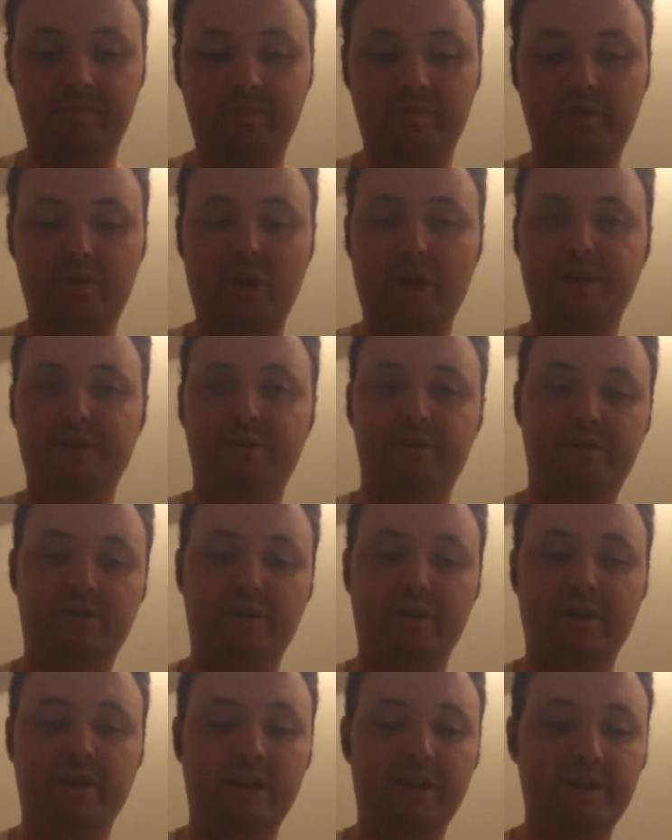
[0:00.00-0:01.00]
changed the
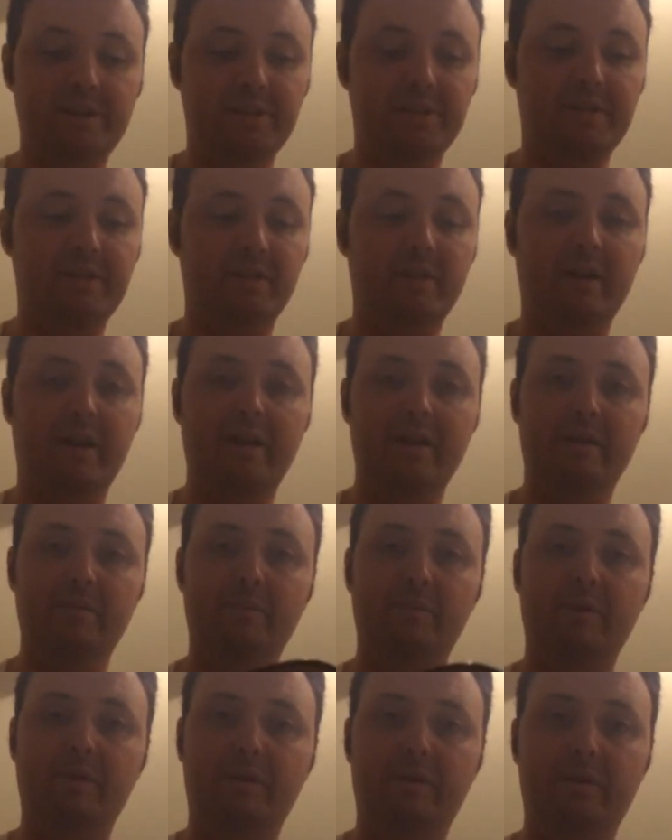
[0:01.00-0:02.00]
string gauges to line
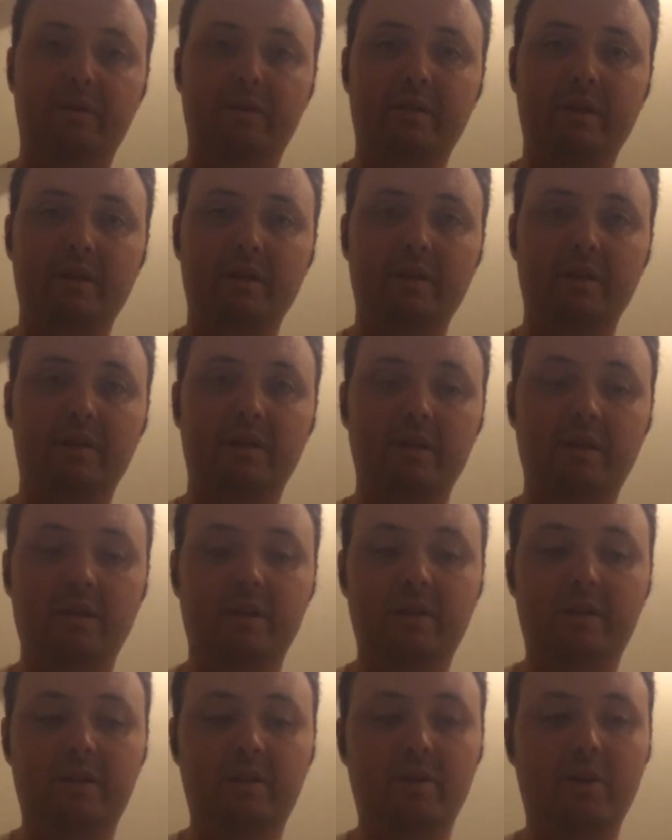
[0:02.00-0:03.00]
up with the
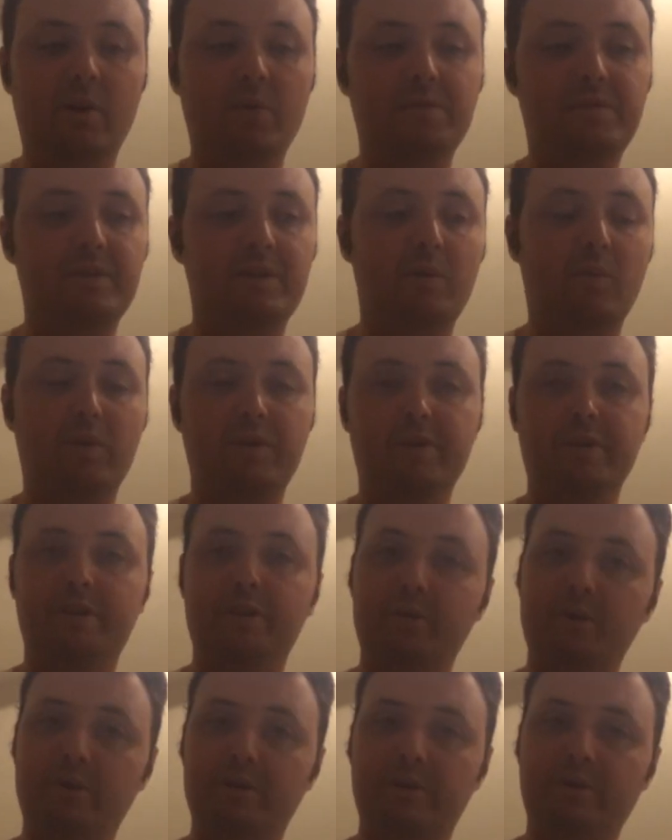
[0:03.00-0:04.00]
notes that I wanted
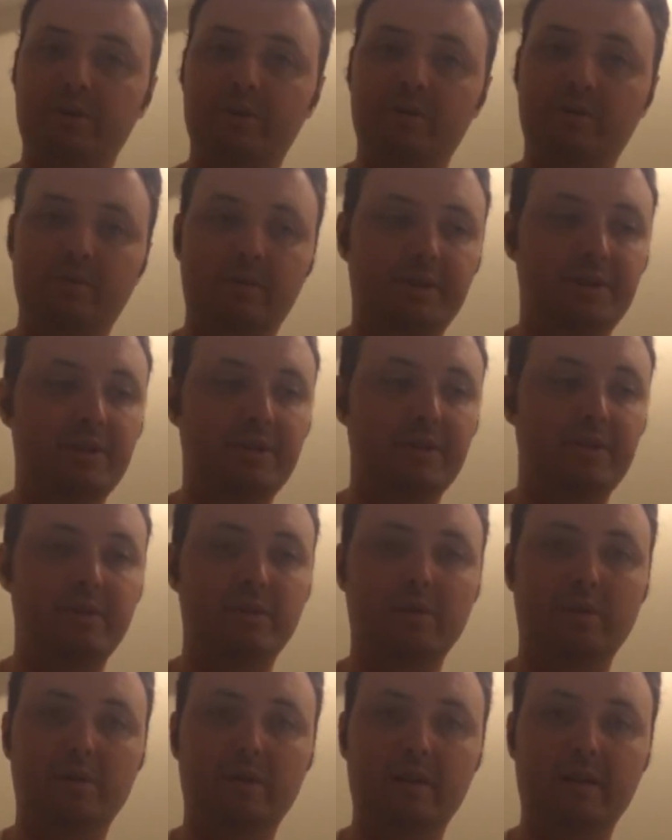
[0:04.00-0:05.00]
to tune it to, which is
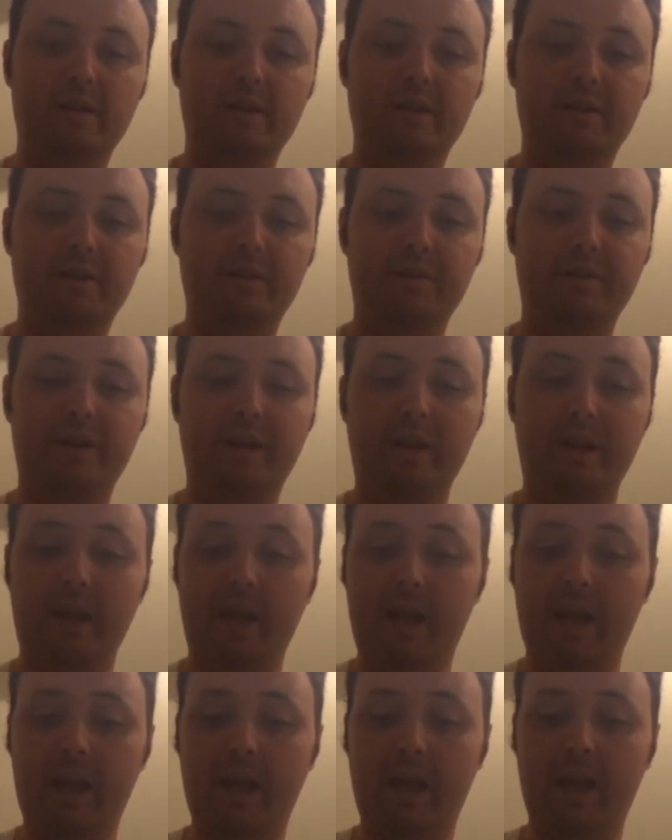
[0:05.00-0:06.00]
ukulele
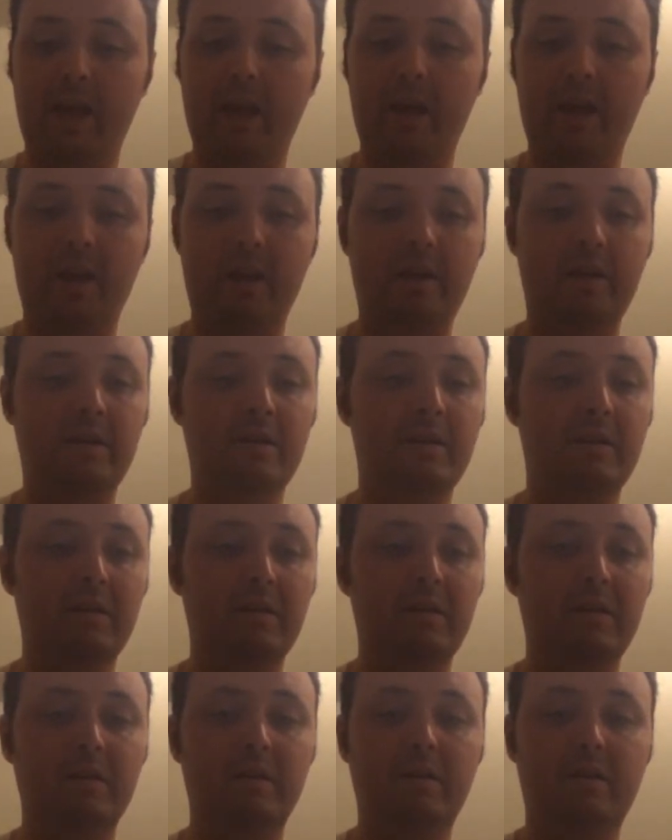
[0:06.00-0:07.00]
tuning, and
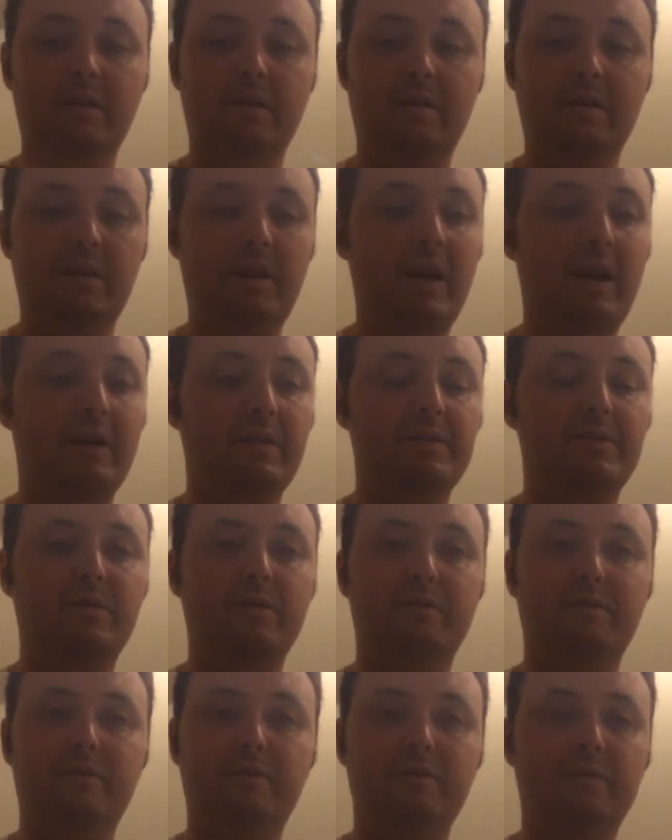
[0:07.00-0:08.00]
yeah,
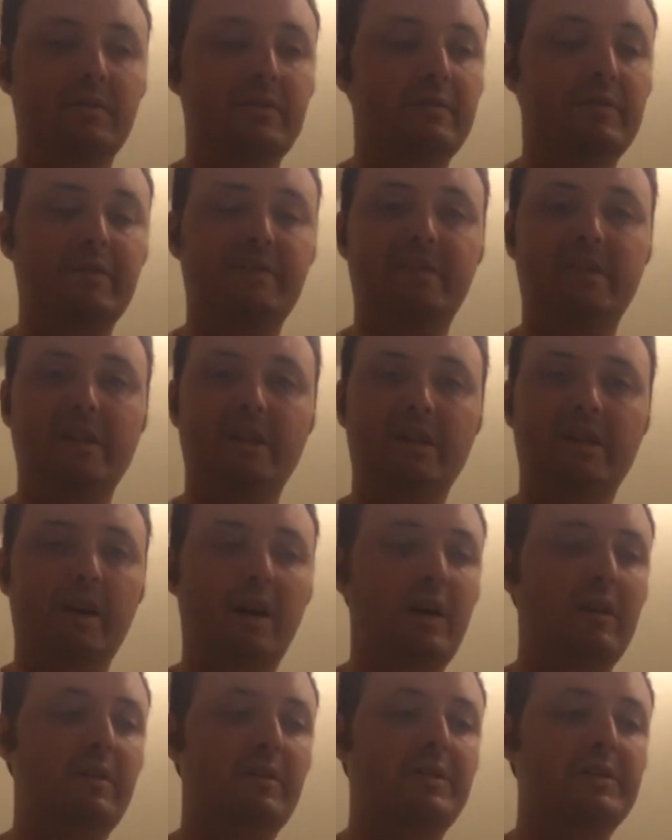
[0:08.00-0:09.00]
so for
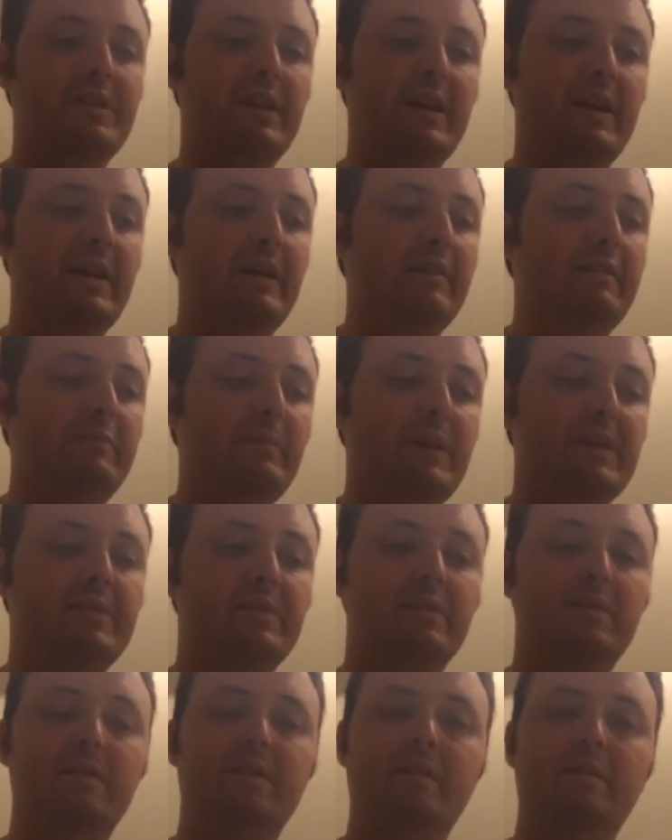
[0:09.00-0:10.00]
$15 I have
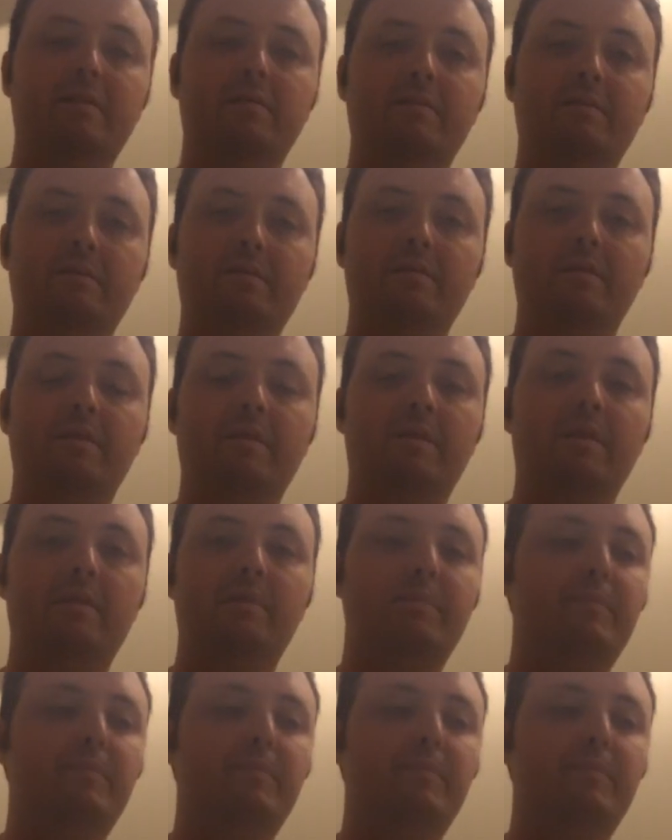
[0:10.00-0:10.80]
basically a